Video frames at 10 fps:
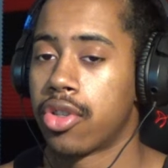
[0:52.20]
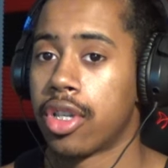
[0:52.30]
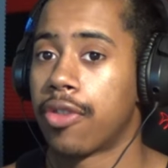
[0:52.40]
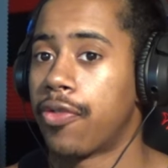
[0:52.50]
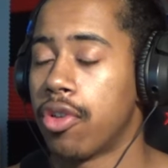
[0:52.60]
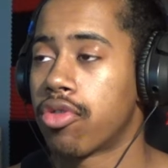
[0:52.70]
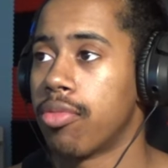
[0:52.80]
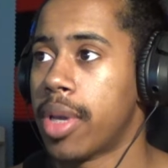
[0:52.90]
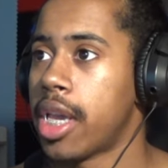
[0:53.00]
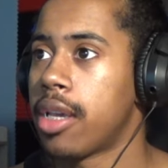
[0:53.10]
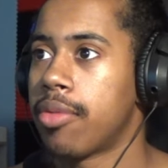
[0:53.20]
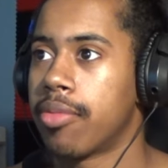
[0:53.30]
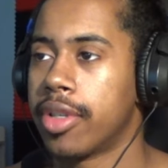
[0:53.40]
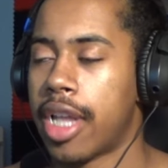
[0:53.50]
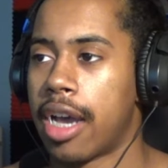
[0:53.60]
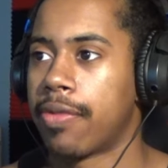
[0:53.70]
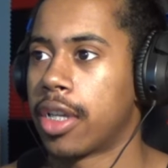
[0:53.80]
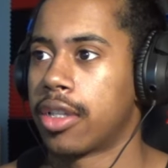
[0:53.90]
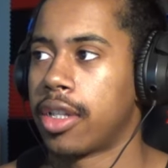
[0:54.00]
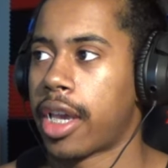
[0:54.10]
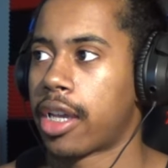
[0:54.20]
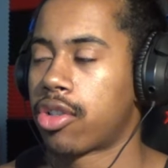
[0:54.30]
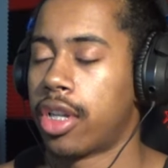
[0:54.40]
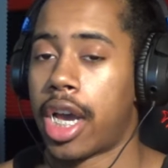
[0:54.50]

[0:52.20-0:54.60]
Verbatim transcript: This is just future me diving into the action.